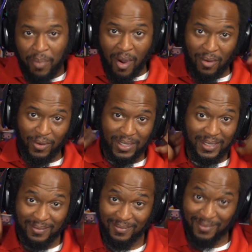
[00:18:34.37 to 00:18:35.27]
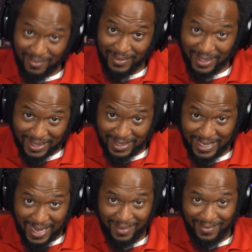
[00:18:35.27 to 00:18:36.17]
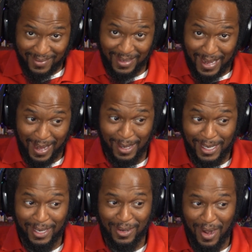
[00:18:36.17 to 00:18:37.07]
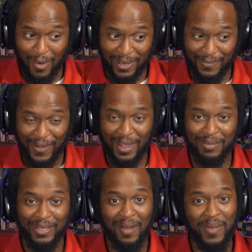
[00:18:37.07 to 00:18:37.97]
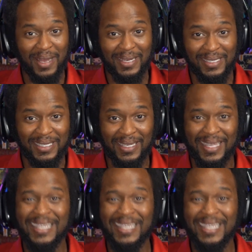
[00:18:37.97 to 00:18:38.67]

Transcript: Park with the shit? You know what the fuck I'm talking about. This shit.